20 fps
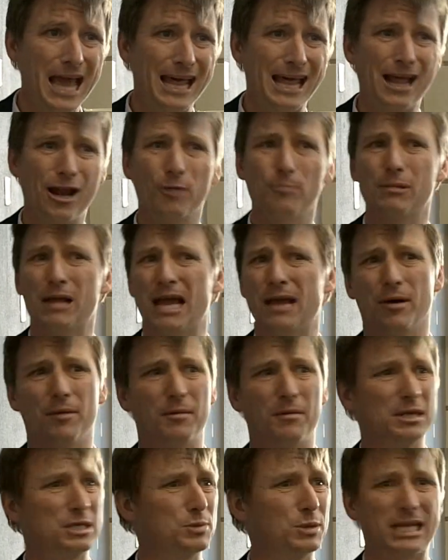it is, too. Blame
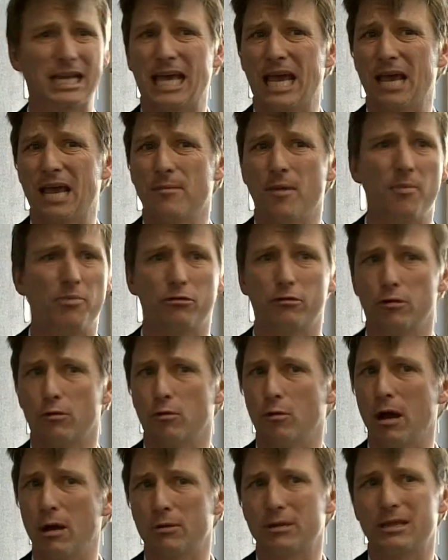them. That's what they came yeah. up
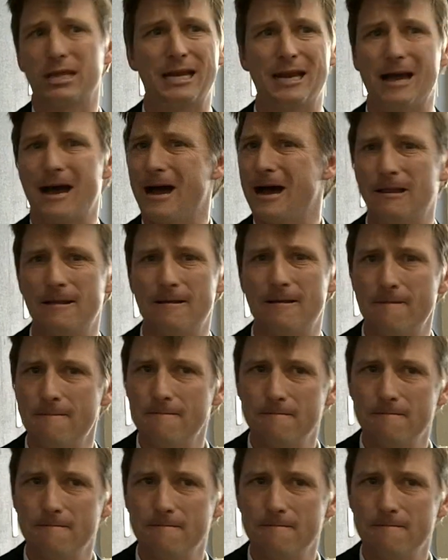through. Why would that's they right. not?